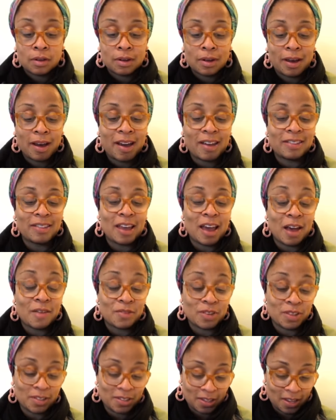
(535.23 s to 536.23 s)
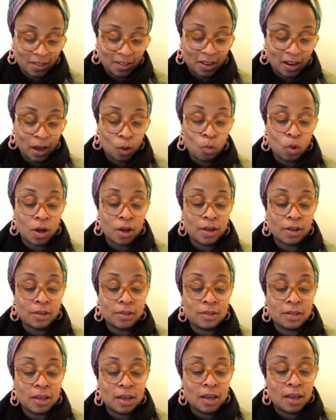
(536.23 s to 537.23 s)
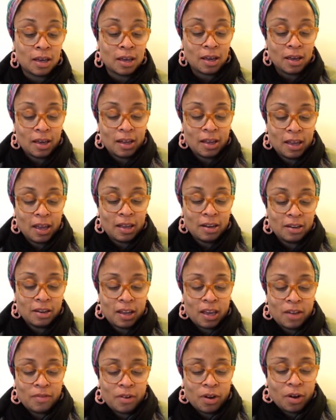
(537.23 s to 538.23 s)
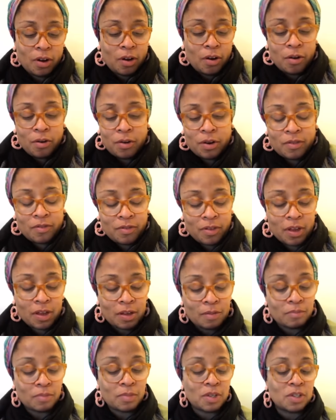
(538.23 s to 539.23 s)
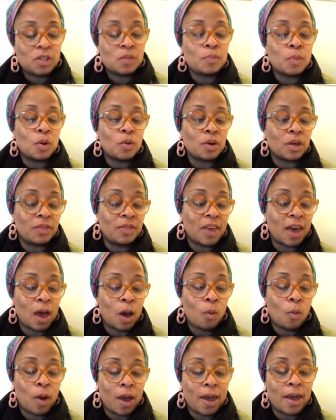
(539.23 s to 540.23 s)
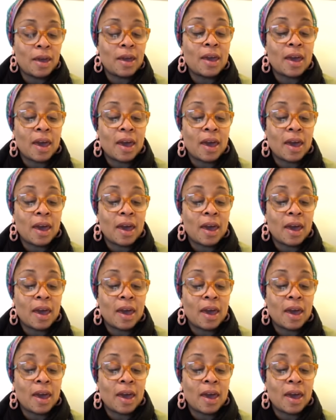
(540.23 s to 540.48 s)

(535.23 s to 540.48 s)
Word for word: I laughed and said that I was. I hadn't ever heard of me spoken that way.